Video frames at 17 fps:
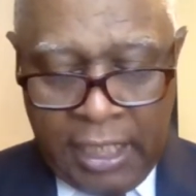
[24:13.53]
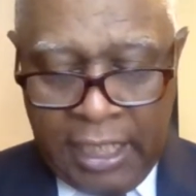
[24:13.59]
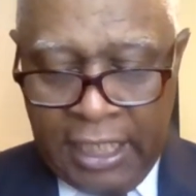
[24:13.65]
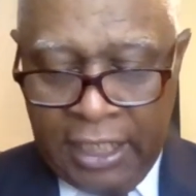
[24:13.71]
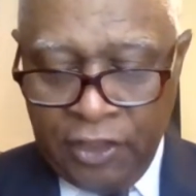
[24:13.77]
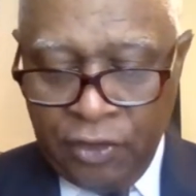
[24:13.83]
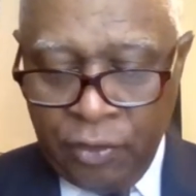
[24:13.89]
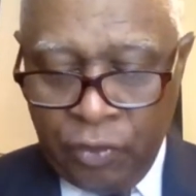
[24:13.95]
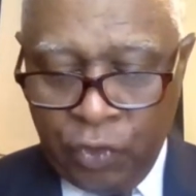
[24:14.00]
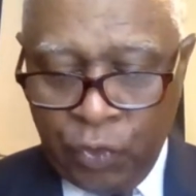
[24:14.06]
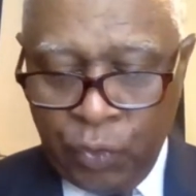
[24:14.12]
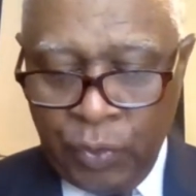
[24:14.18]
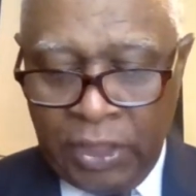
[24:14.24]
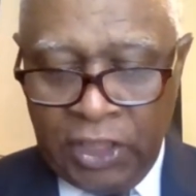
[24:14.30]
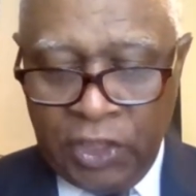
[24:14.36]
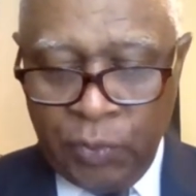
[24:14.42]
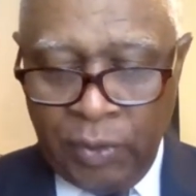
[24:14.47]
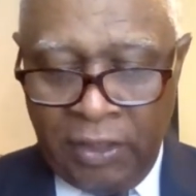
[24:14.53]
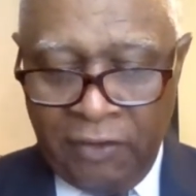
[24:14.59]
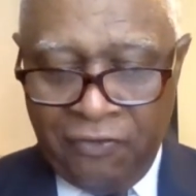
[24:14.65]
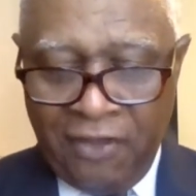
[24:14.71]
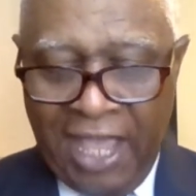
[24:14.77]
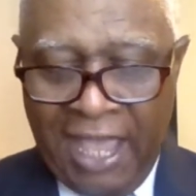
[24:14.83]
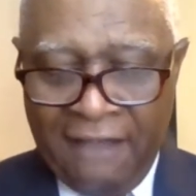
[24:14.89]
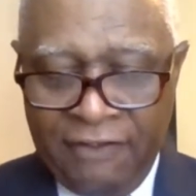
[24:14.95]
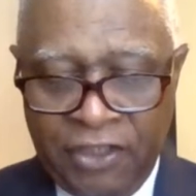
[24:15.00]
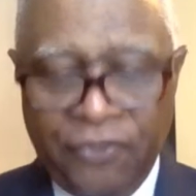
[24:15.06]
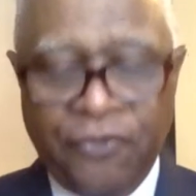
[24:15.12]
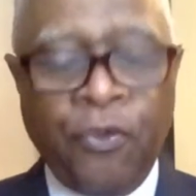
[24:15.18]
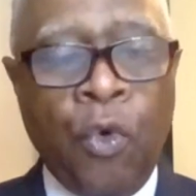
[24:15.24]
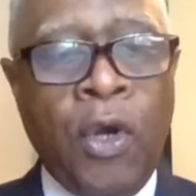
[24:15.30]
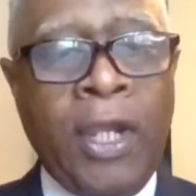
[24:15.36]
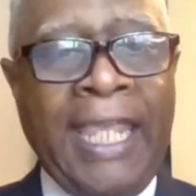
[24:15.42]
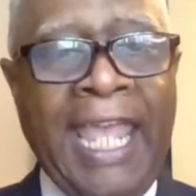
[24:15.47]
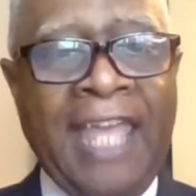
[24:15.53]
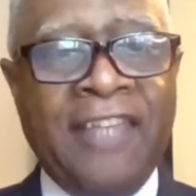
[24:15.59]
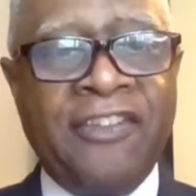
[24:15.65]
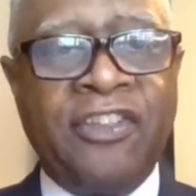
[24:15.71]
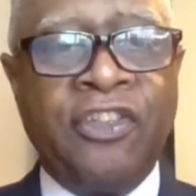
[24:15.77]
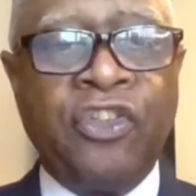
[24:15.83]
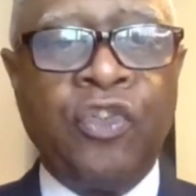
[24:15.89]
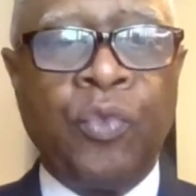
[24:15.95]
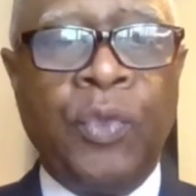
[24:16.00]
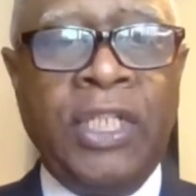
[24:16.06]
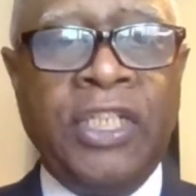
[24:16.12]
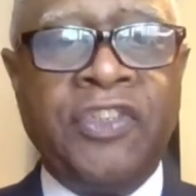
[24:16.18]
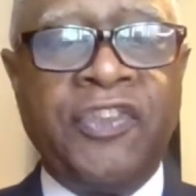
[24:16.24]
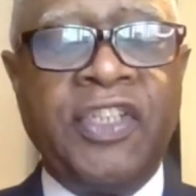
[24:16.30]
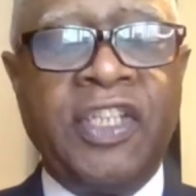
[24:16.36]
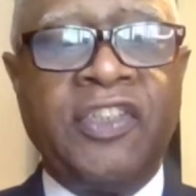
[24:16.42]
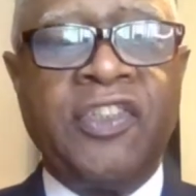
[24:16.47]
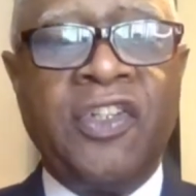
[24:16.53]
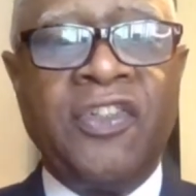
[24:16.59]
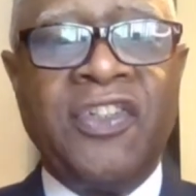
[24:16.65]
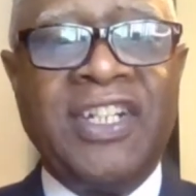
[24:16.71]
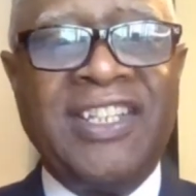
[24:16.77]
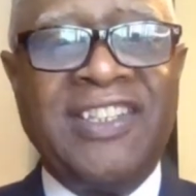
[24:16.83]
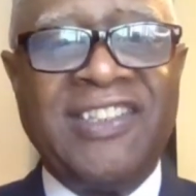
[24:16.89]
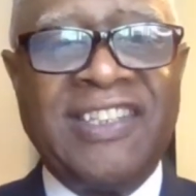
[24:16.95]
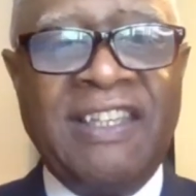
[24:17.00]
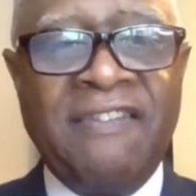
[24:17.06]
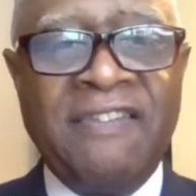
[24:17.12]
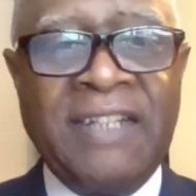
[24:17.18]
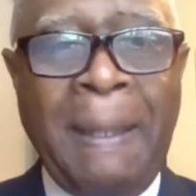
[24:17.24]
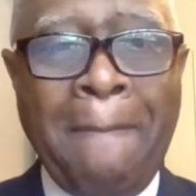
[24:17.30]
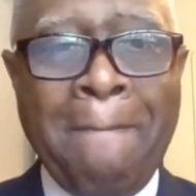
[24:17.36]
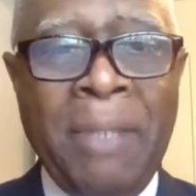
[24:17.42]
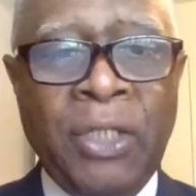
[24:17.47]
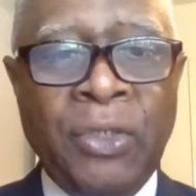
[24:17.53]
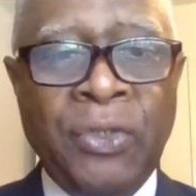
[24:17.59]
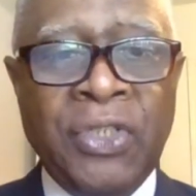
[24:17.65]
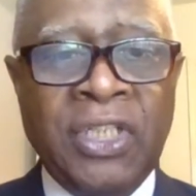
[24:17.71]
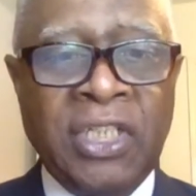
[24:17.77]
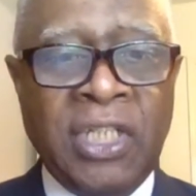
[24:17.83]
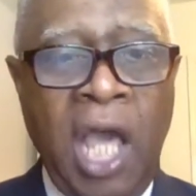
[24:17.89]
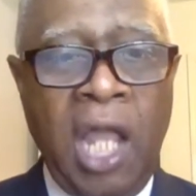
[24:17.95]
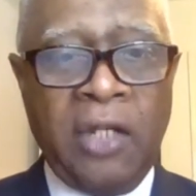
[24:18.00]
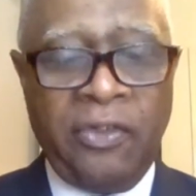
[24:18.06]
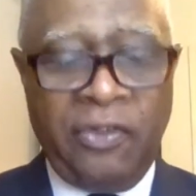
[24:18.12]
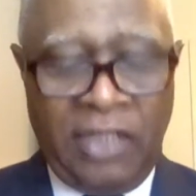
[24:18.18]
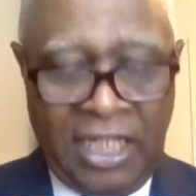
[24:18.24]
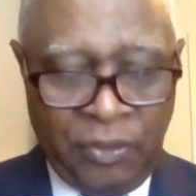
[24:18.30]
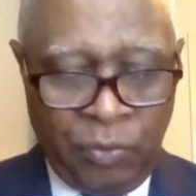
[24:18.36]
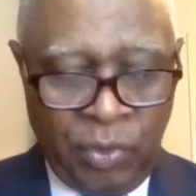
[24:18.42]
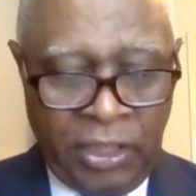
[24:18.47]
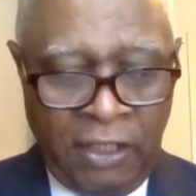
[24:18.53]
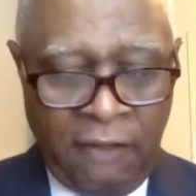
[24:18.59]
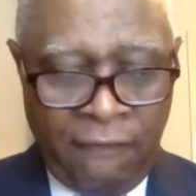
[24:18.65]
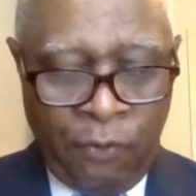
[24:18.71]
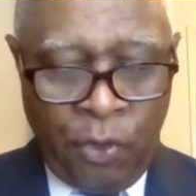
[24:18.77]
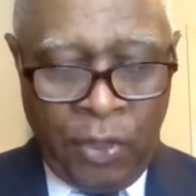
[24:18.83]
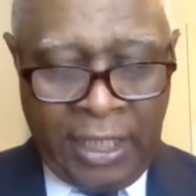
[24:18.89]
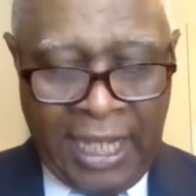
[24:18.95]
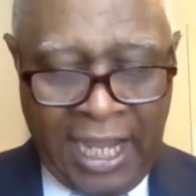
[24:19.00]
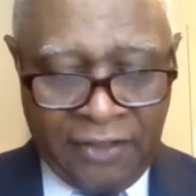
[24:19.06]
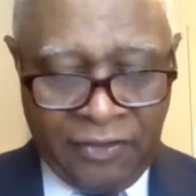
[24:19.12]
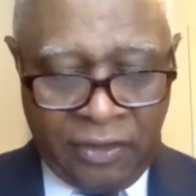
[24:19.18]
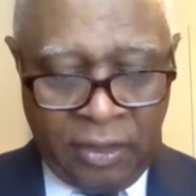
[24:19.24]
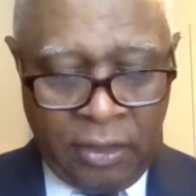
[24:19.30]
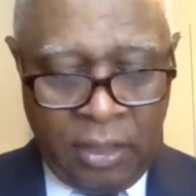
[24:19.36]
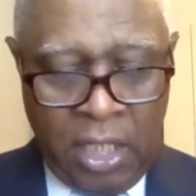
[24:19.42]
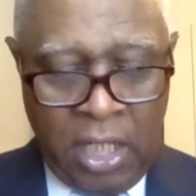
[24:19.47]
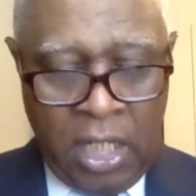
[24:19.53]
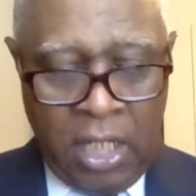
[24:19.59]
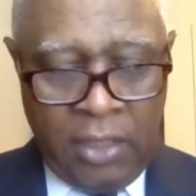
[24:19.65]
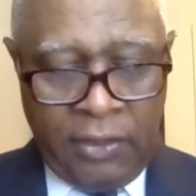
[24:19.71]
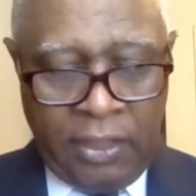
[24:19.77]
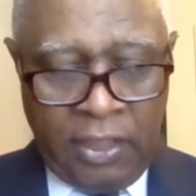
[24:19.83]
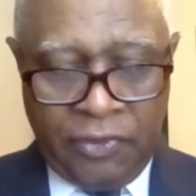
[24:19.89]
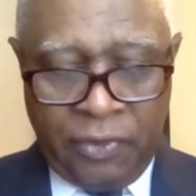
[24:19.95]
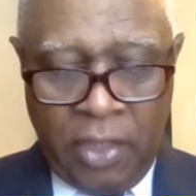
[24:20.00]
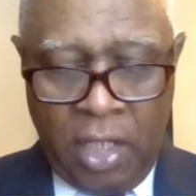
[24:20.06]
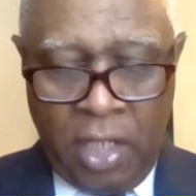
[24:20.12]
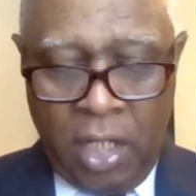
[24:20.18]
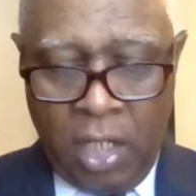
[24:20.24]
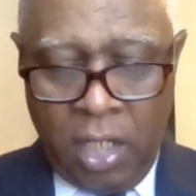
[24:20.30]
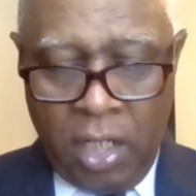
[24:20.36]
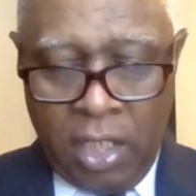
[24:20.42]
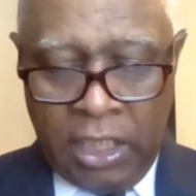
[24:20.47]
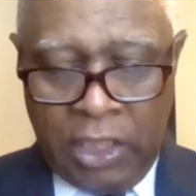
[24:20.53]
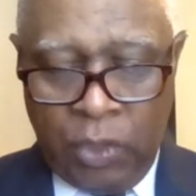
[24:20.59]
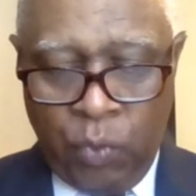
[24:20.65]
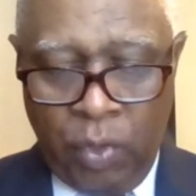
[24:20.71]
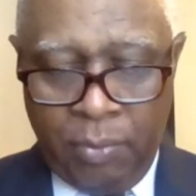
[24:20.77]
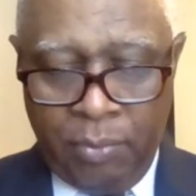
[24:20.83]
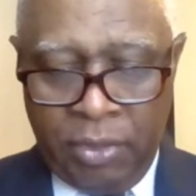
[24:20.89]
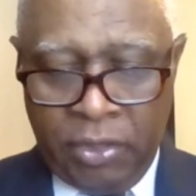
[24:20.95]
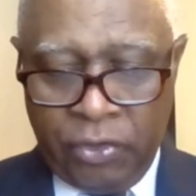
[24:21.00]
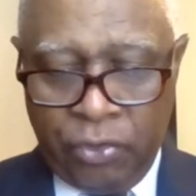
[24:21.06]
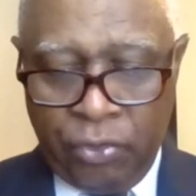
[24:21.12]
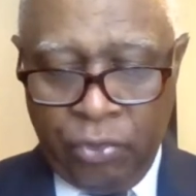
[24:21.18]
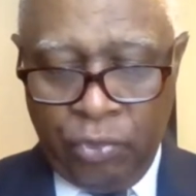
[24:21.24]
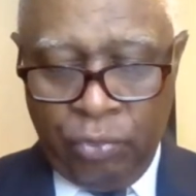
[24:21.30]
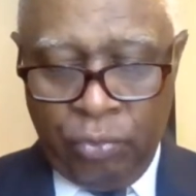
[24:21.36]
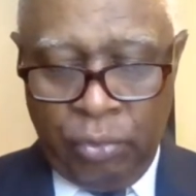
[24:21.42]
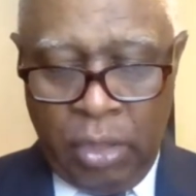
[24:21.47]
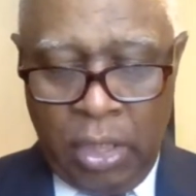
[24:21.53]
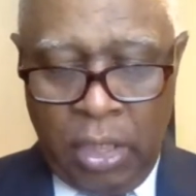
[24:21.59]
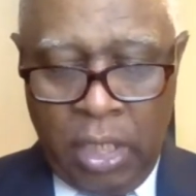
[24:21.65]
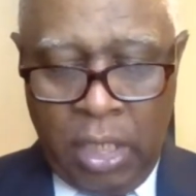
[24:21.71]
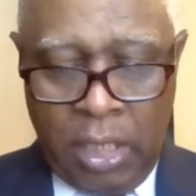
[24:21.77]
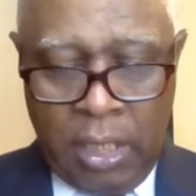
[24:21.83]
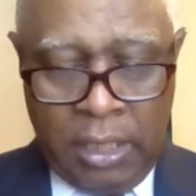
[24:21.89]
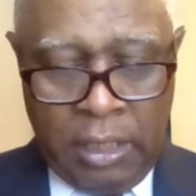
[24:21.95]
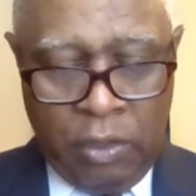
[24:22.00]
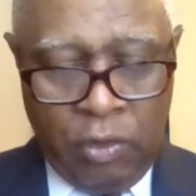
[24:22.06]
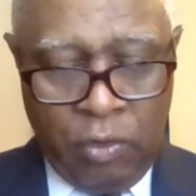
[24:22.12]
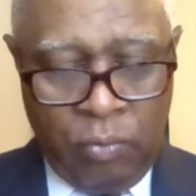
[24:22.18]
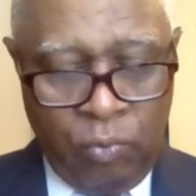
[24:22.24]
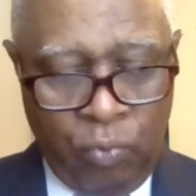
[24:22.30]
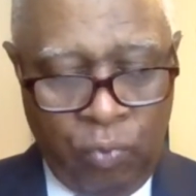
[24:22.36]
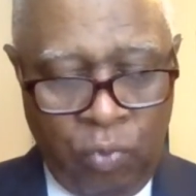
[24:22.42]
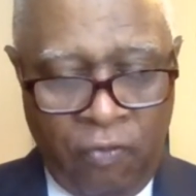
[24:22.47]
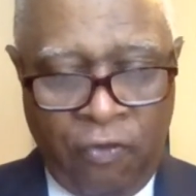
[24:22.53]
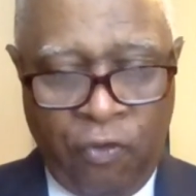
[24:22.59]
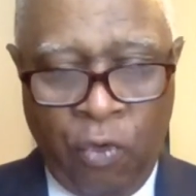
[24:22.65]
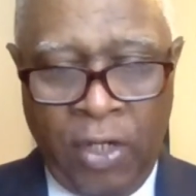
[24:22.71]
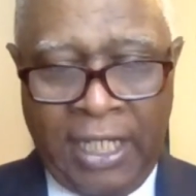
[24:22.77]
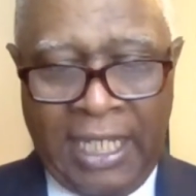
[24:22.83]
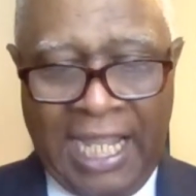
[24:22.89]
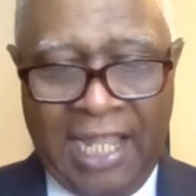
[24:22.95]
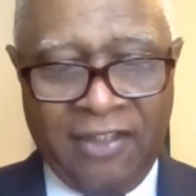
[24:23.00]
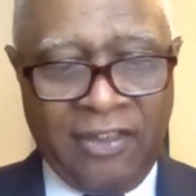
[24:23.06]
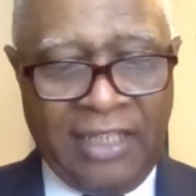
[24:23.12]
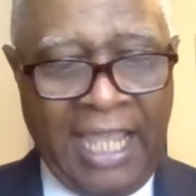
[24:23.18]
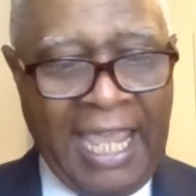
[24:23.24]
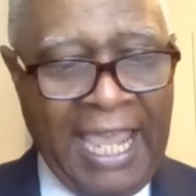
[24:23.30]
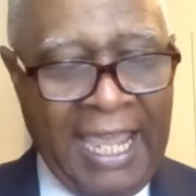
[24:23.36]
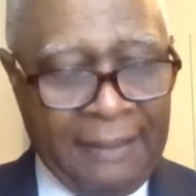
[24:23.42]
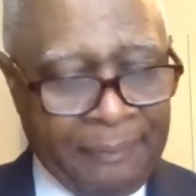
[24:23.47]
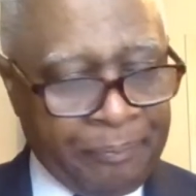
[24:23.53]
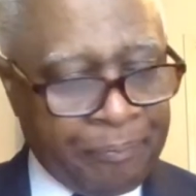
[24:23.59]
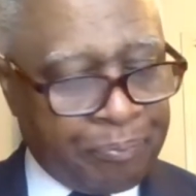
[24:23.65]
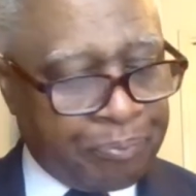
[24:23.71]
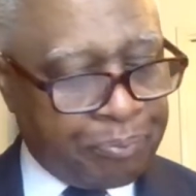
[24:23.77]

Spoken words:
in 2025 is forecasted to reach $670 billion. That's what they're forecasting this equipment to forecast at.